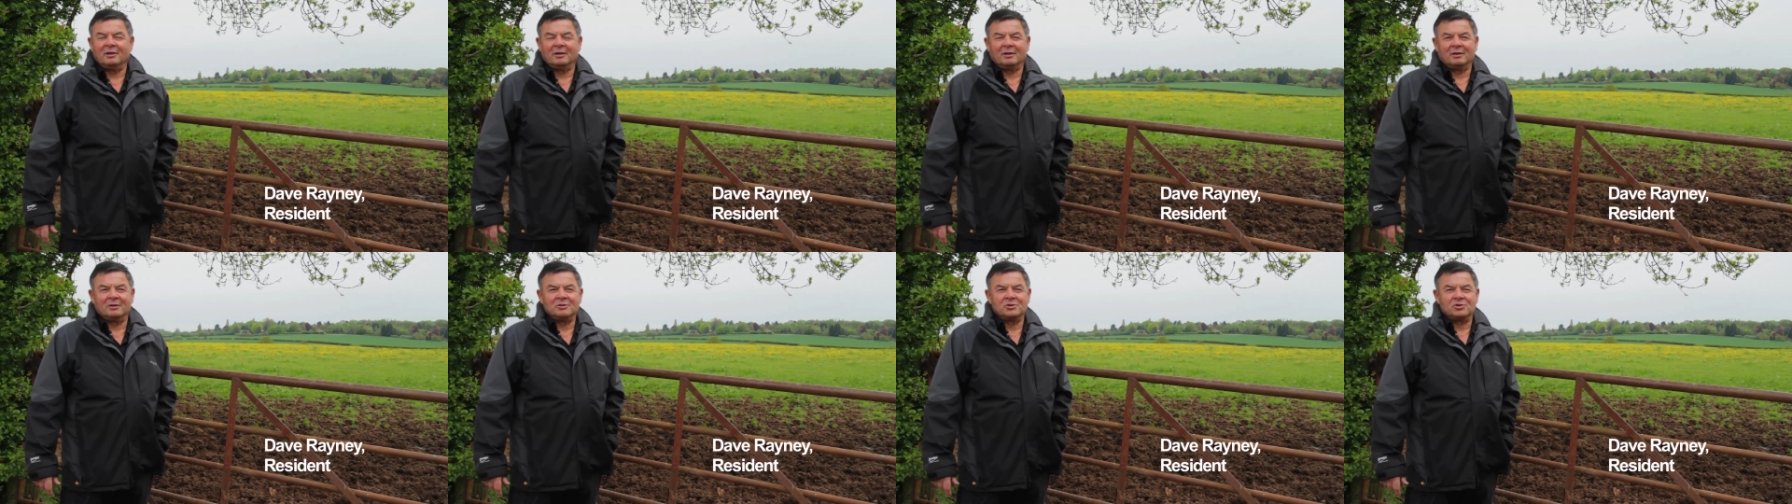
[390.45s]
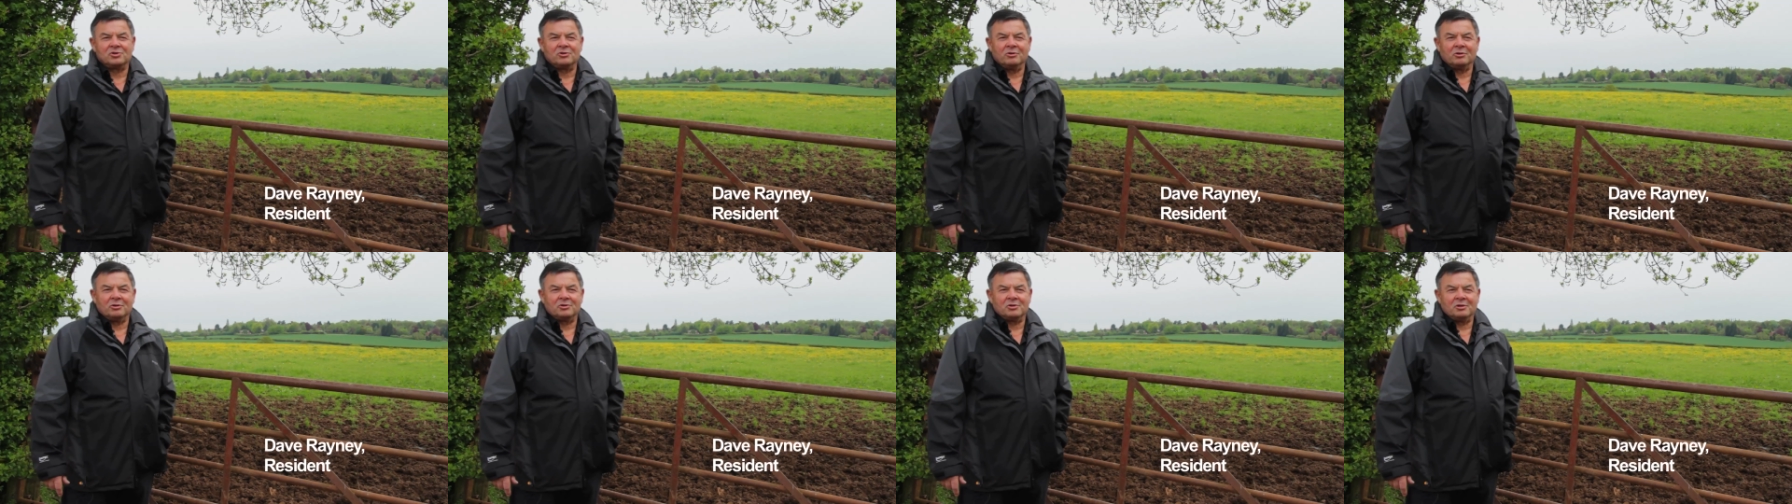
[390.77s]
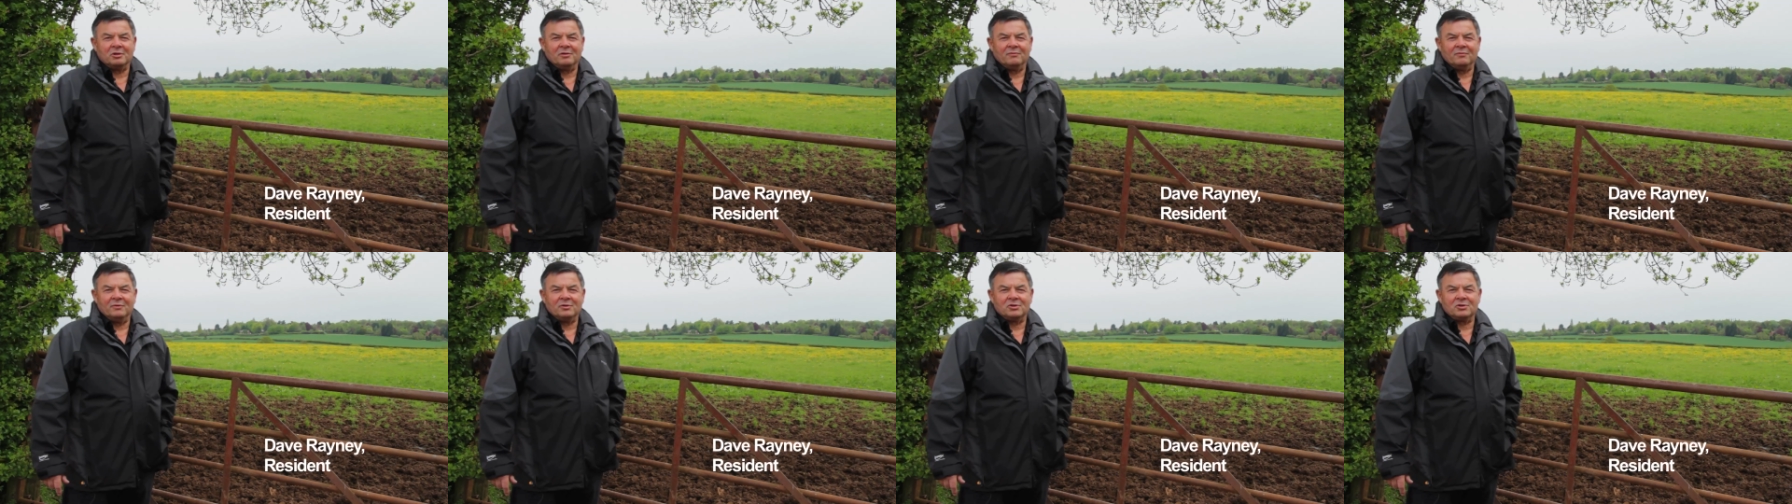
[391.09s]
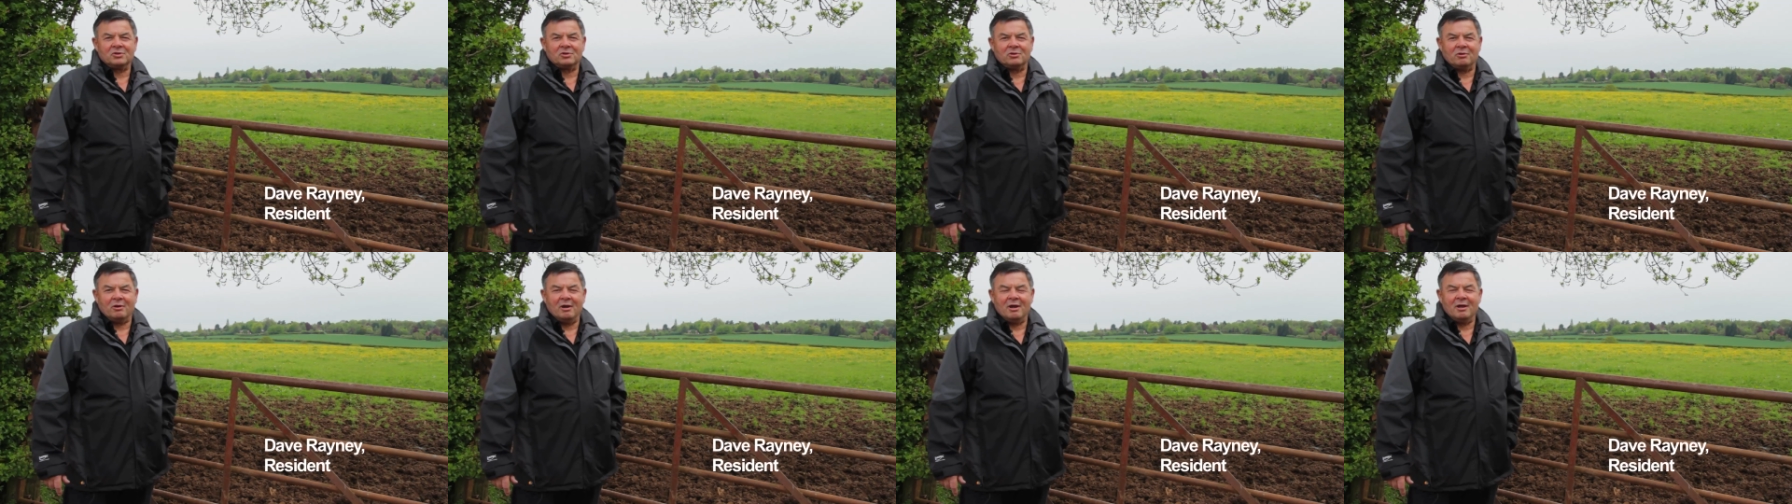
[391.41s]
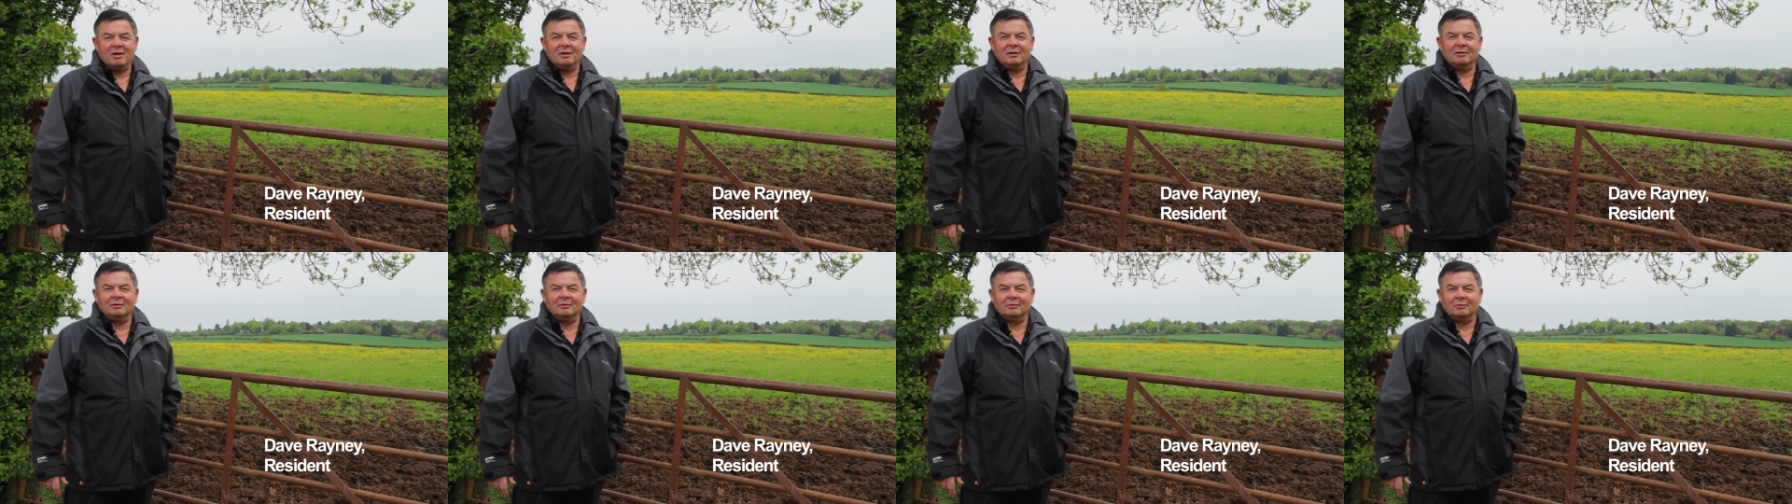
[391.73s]
construction of this
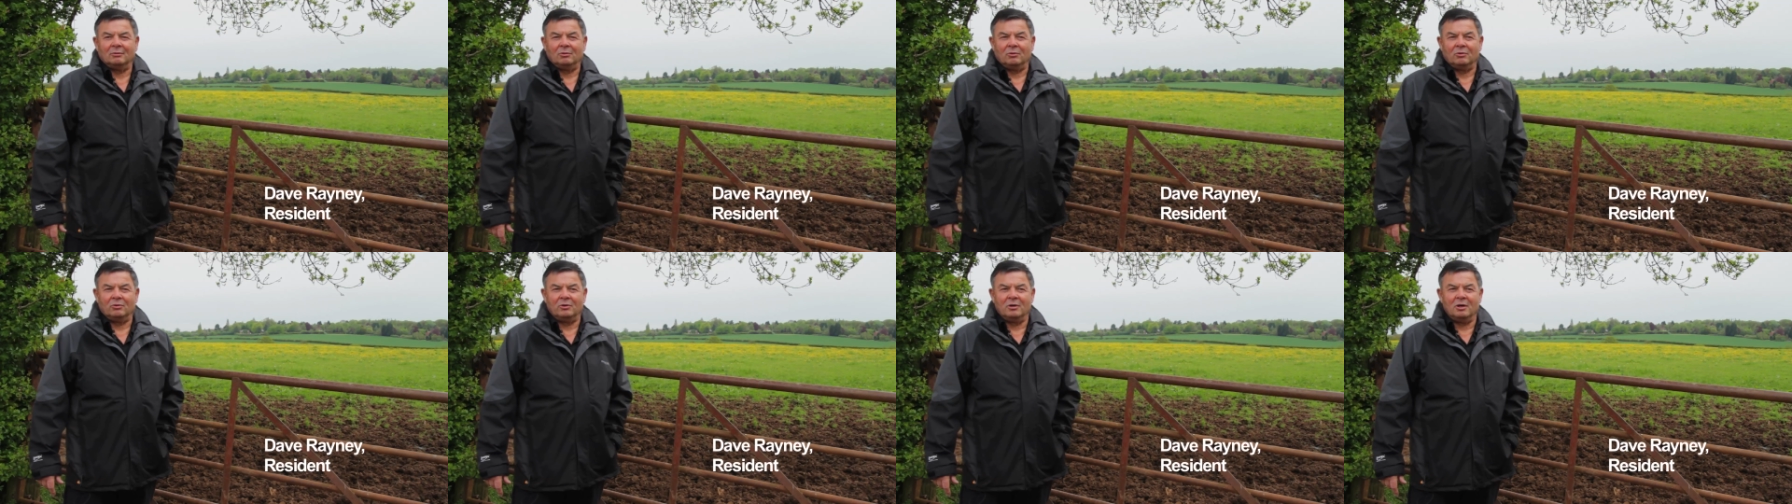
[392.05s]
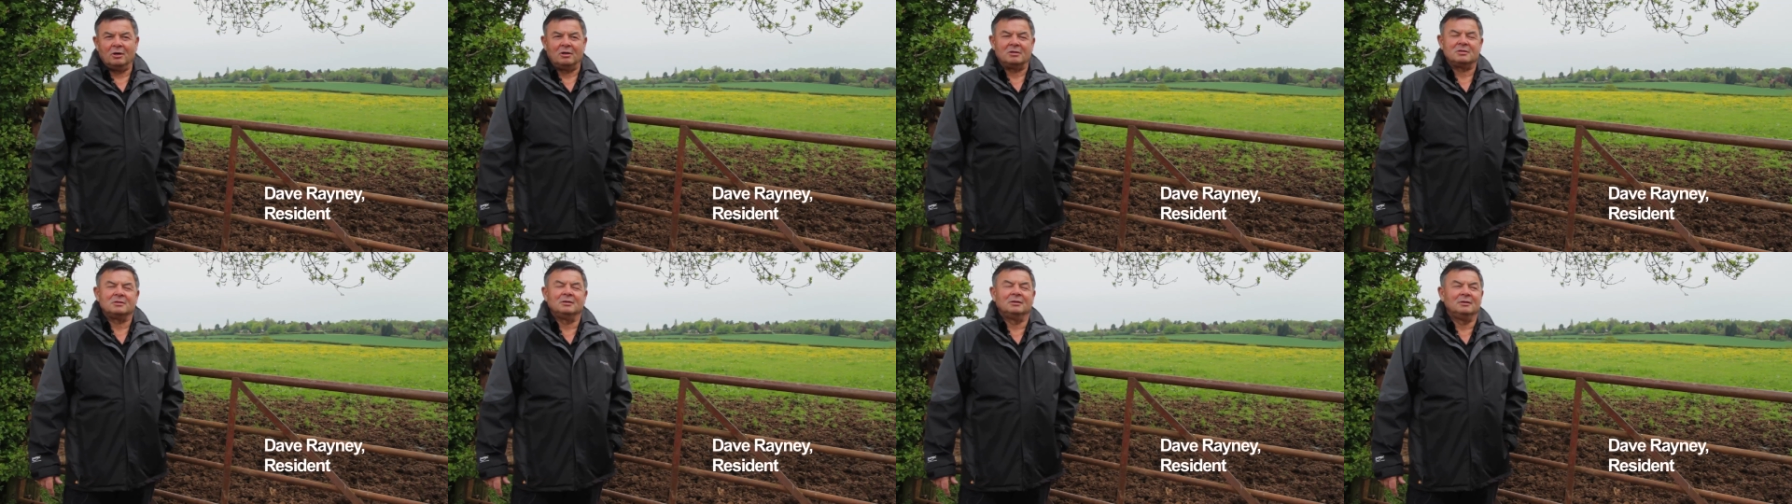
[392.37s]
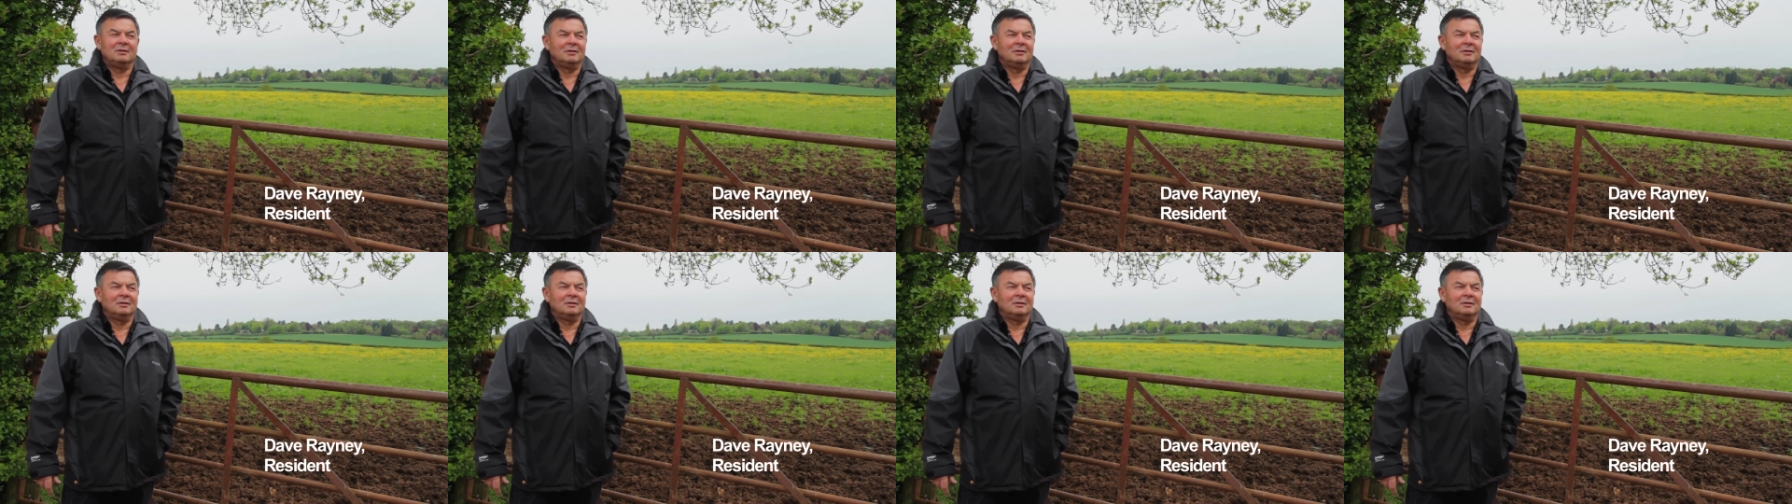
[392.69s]
train or not,